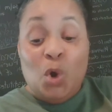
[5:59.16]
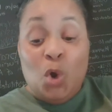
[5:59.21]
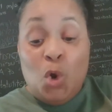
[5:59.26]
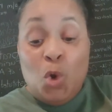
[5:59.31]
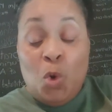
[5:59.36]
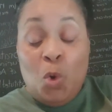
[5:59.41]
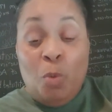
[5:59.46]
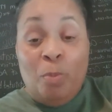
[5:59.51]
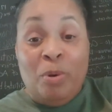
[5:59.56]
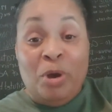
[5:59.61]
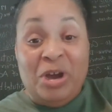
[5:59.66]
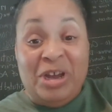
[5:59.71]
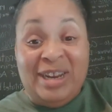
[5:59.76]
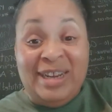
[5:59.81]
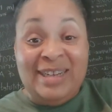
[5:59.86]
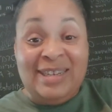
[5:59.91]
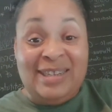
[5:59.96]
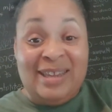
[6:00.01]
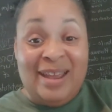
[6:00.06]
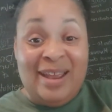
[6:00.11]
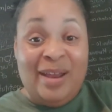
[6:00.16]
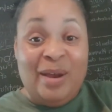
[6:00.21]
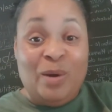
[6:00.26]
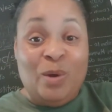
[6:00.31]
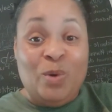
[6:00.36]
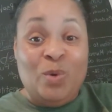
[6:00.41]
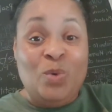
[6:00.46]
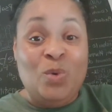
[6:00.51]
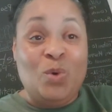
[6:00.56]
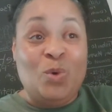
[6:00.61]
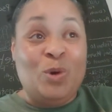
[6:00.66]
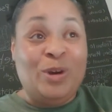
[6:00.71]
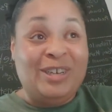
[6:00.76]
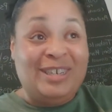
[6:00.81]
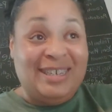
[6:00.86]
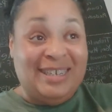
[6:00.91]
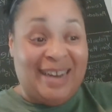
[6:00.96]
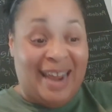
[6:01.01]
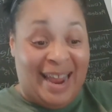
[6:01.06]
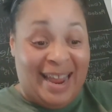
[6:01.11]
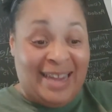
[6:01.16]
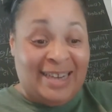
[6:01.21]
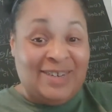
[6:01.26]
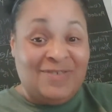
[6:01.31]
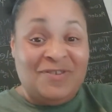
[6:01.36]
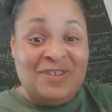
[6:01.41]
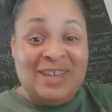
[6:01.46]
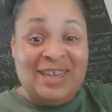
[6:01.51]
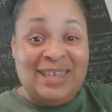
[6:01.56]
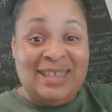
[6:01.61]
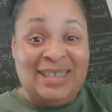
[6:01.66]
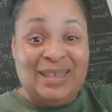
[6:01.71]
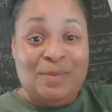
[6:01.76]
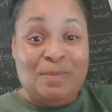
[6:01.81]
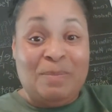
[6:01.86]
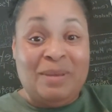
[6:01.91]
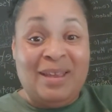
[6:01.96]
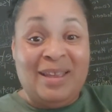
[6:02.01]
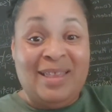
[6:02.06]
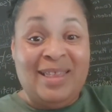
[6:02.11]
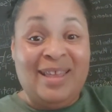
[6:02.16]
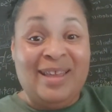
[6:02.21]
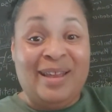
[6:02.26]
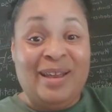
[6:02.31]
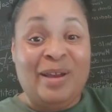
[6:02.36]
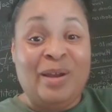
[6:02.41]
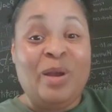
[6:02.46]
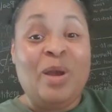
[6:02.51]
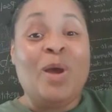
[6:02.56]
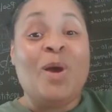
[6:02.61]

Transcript: who put it there, who ordained for it to be there,